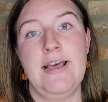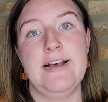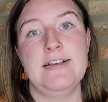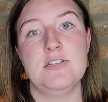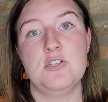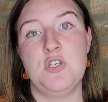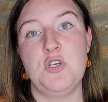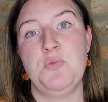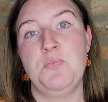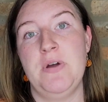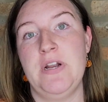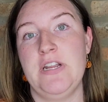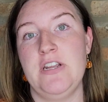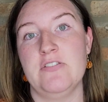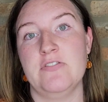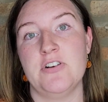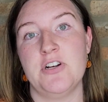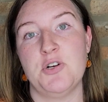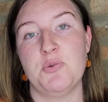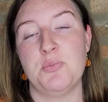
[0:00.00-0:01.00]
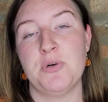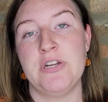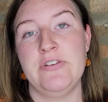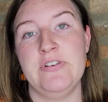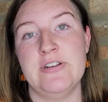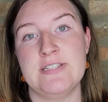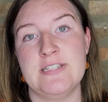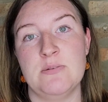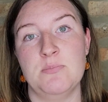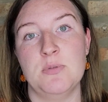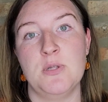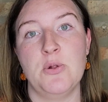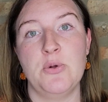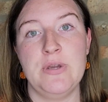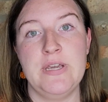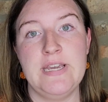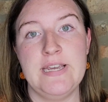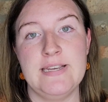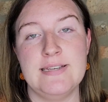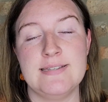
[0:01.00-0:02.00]
as do many of her previous
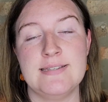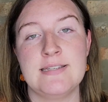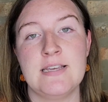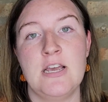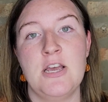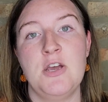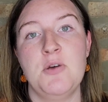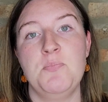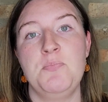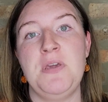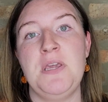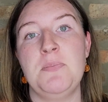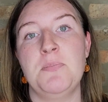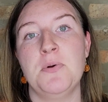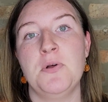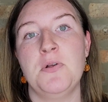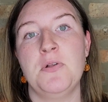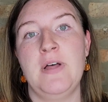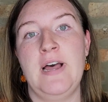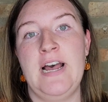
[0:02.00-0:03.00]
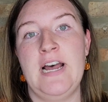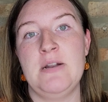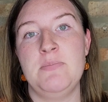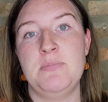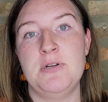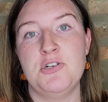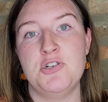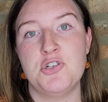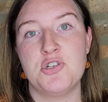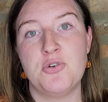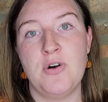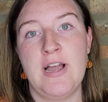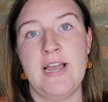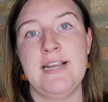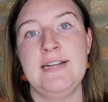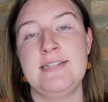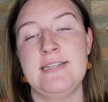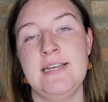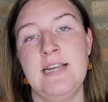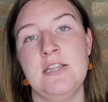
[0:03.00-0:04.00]
employees. People had been
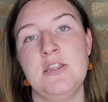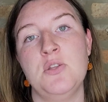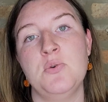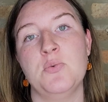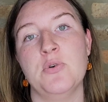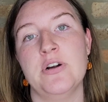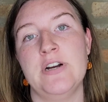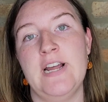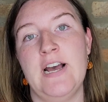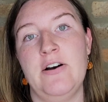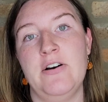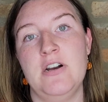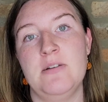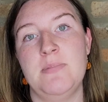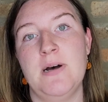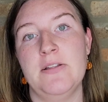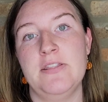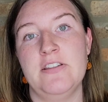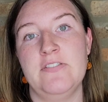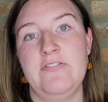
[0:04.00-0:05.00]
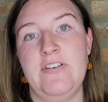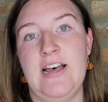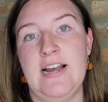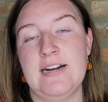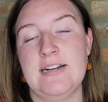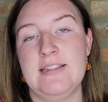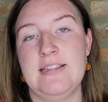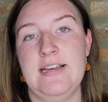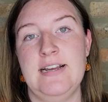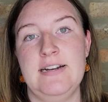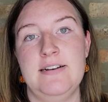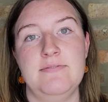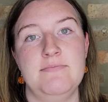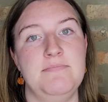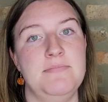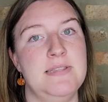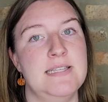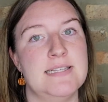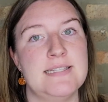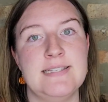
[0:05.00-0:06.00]
trying to get the word out about the fact
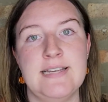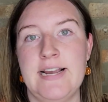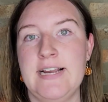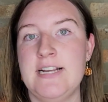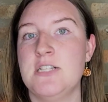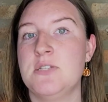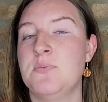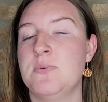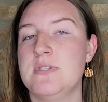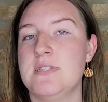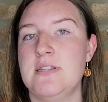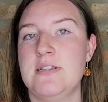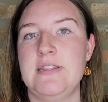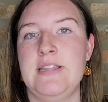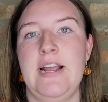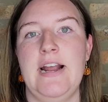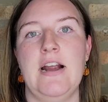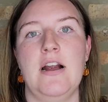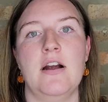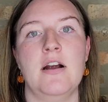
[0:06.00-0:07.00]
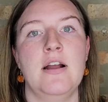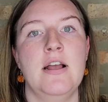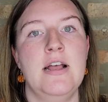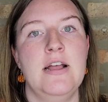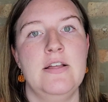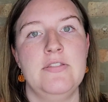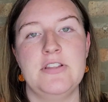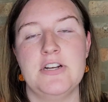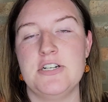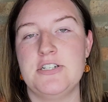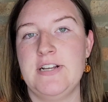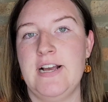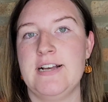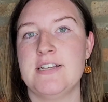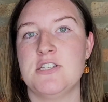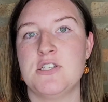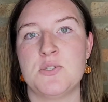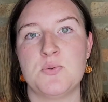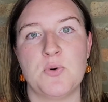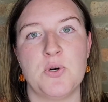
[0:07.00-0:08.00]
that the science wasn't there, their
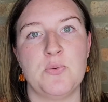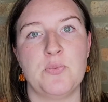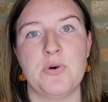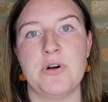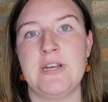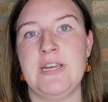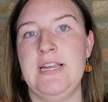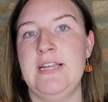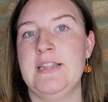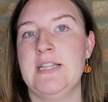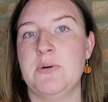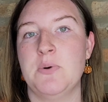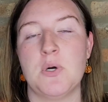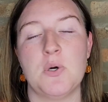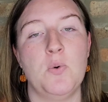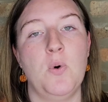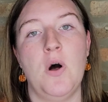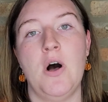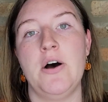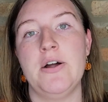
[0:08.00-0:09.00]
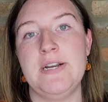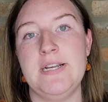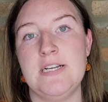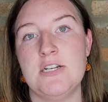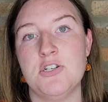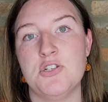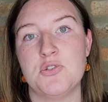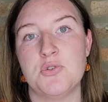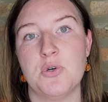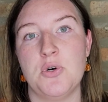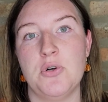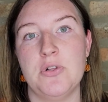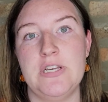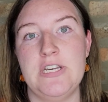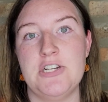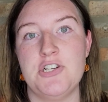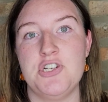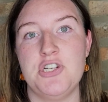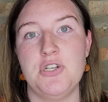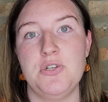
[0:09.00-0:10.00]
tests weren't working, there were quality control
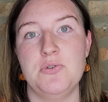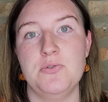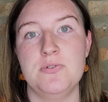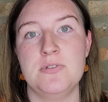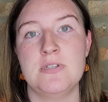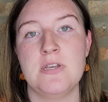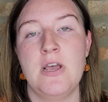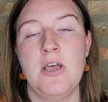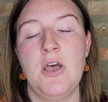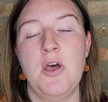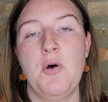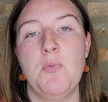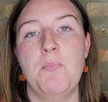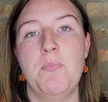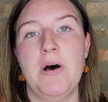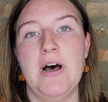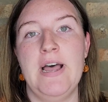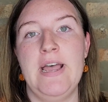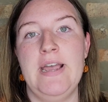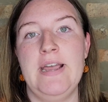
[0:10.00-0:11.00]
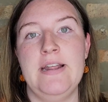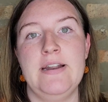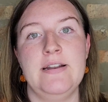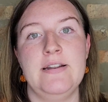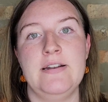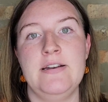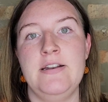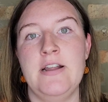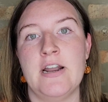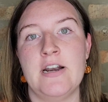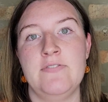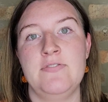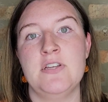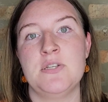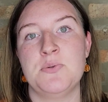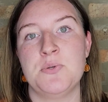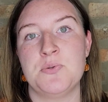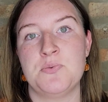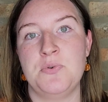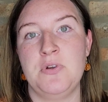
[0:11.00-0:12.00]
issues, but none of
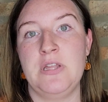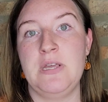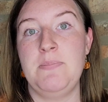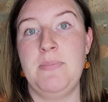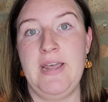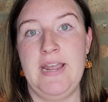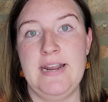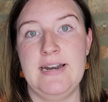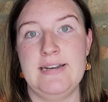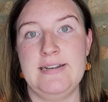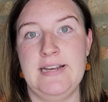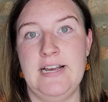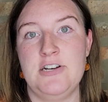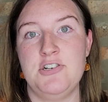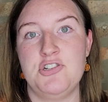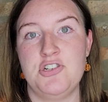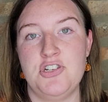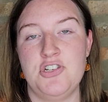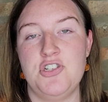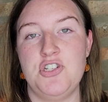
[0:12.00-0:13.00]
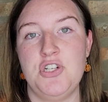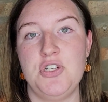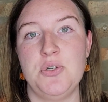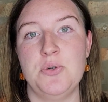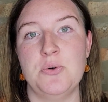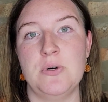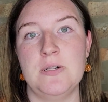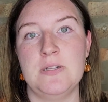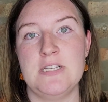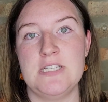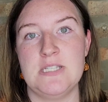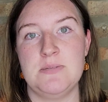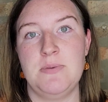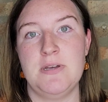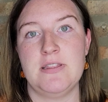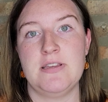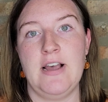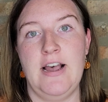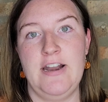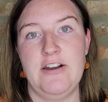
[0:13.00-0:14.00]
this was really paid attention to.
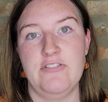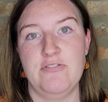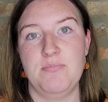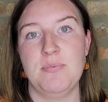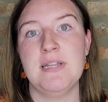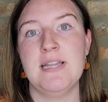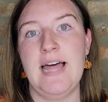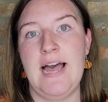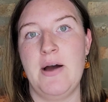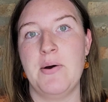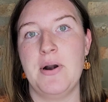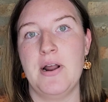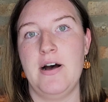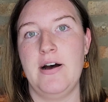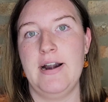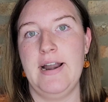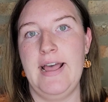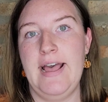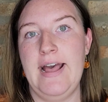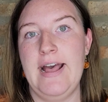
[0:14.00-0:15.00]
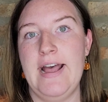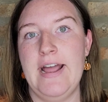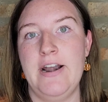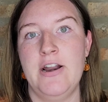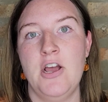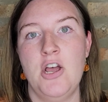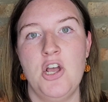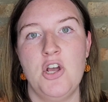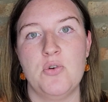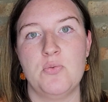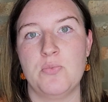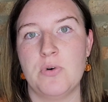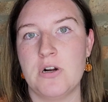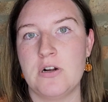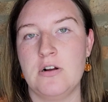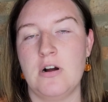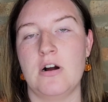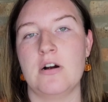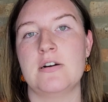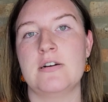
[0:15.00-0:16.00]
Elizabeth kind of plowed on ahead
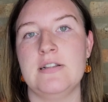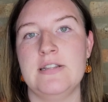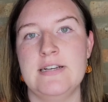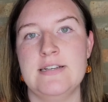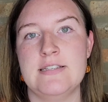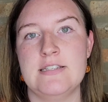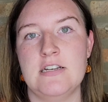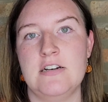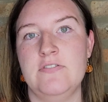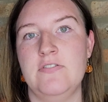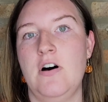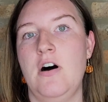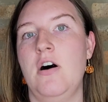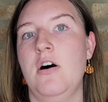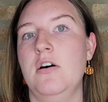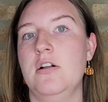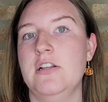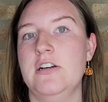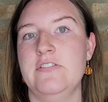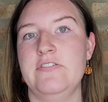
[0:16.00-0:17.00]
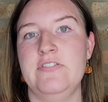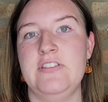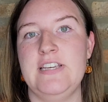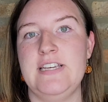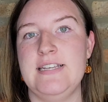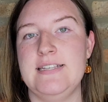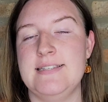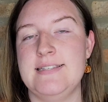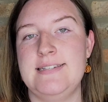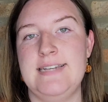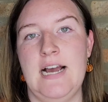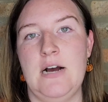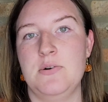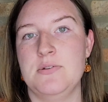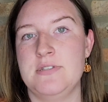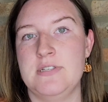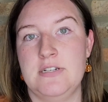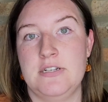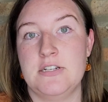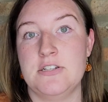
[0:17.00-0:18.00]
regardless of all of these
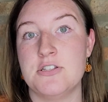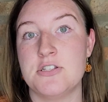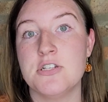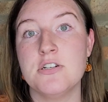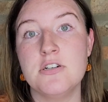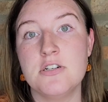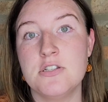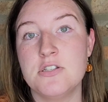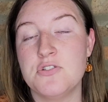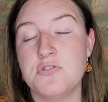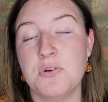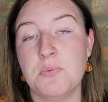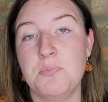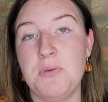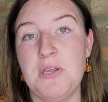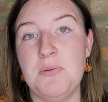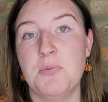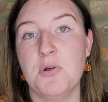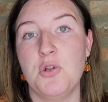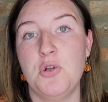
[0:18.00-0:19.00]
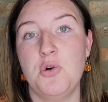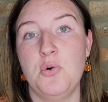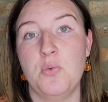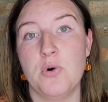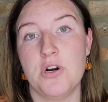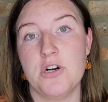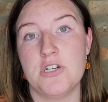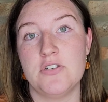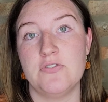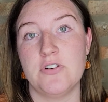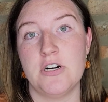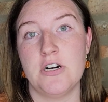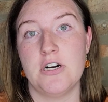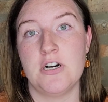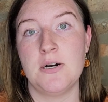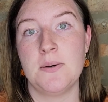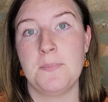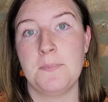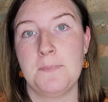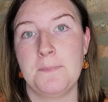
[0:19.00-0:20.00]
doubts and concerns from people who worked for
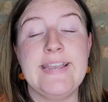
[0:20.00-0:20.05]
her.